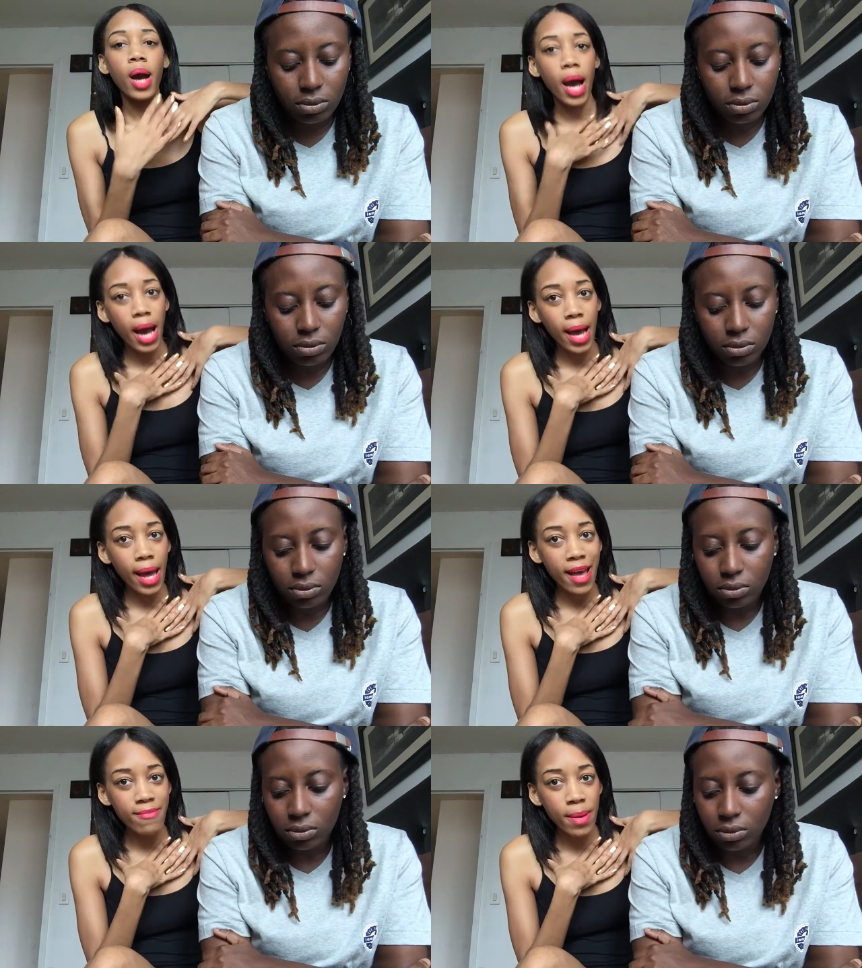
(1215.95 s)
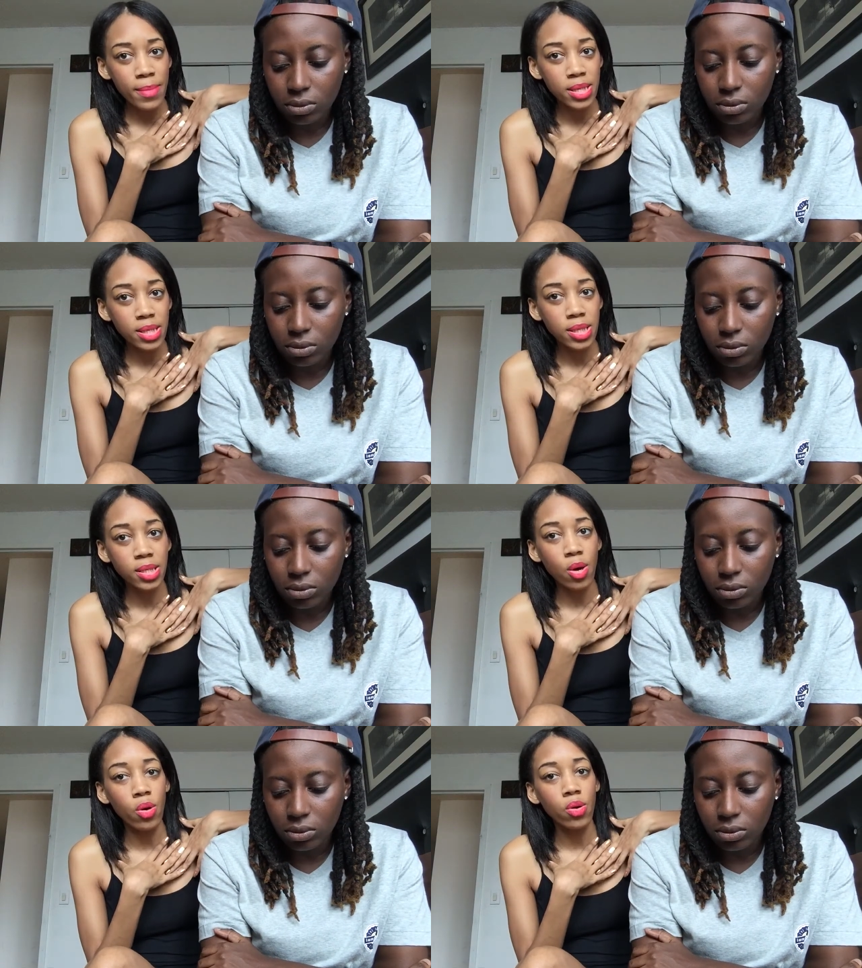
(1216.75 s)
Speaker 1: I have my businesses
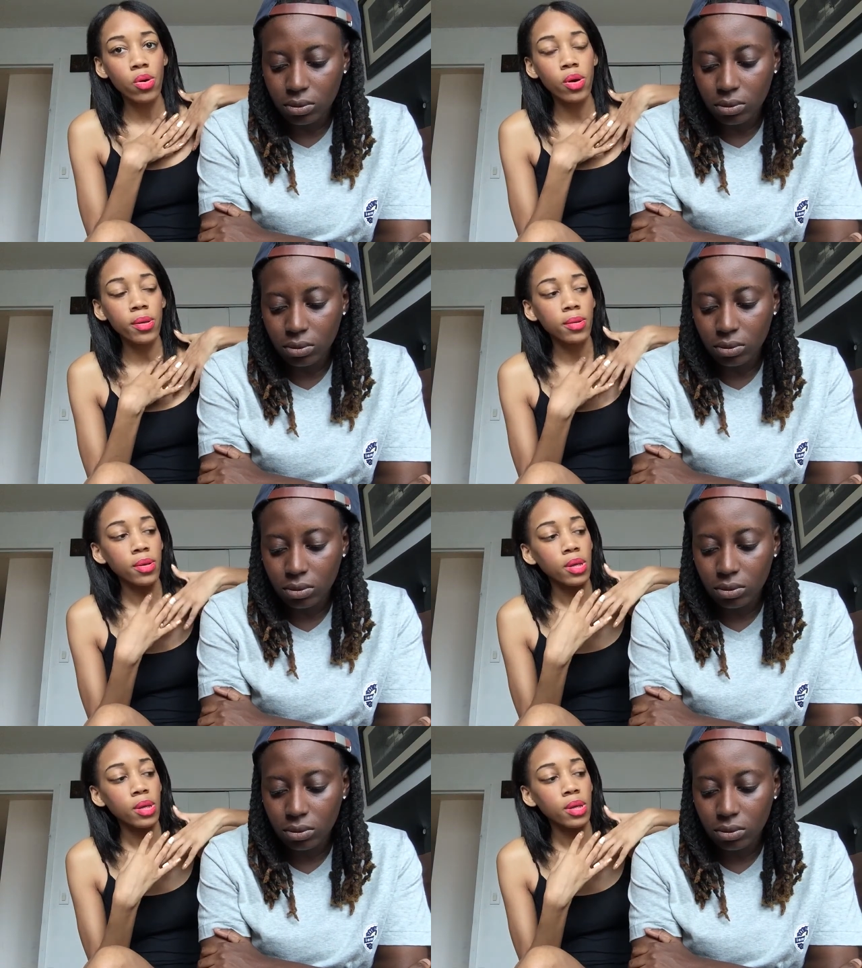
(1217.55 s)
going on.